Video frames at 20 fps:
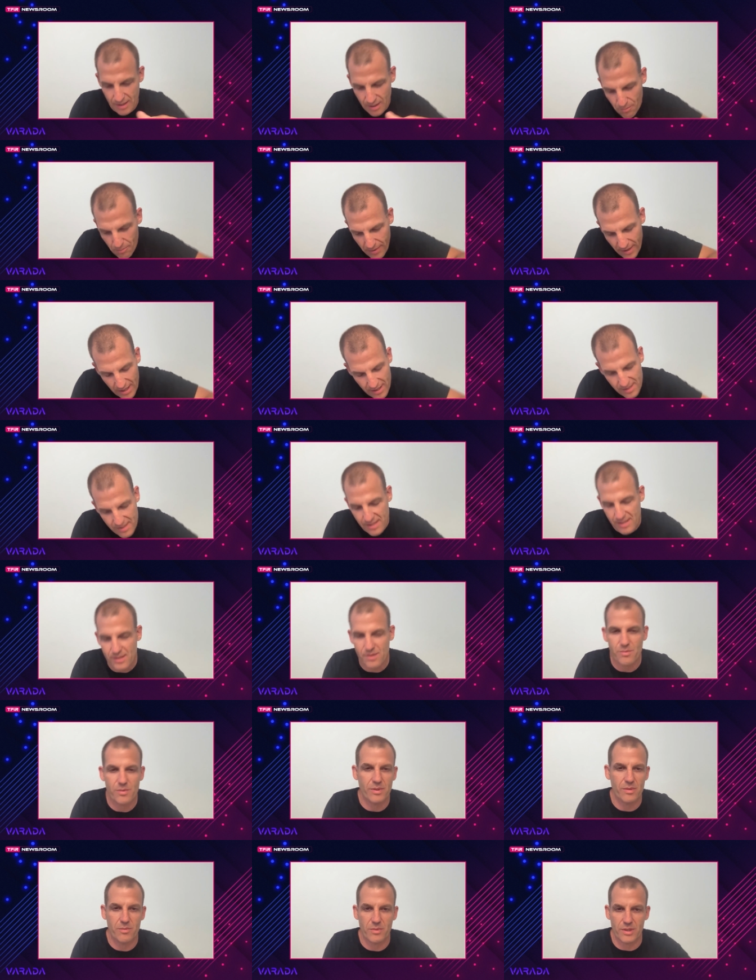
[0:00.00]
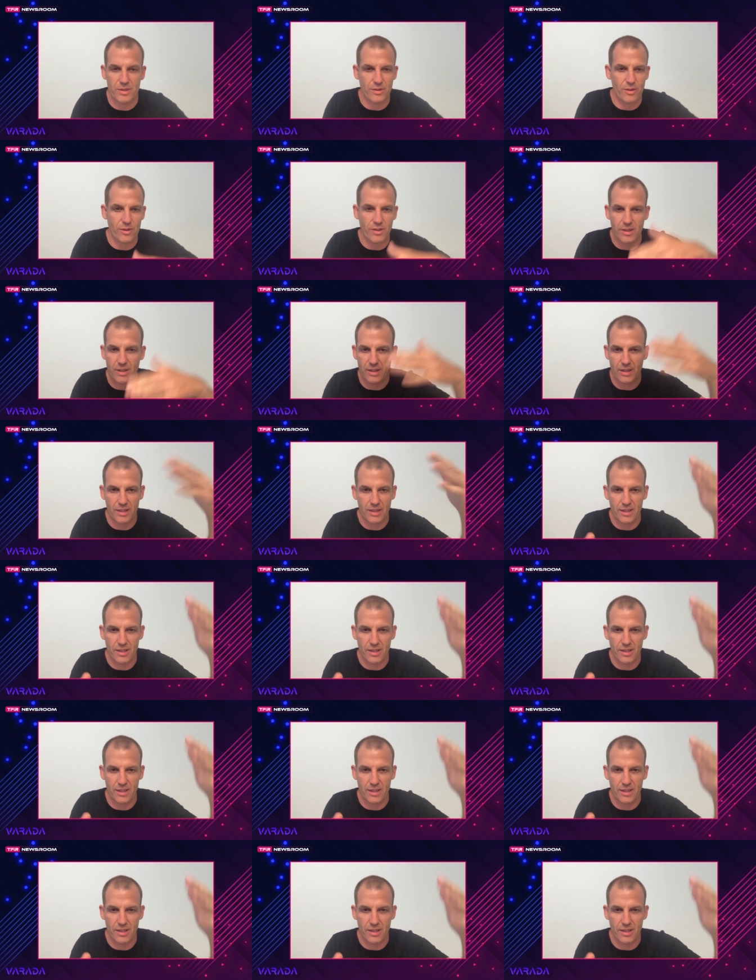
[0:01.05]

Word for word: the basis we will talk uh, uh,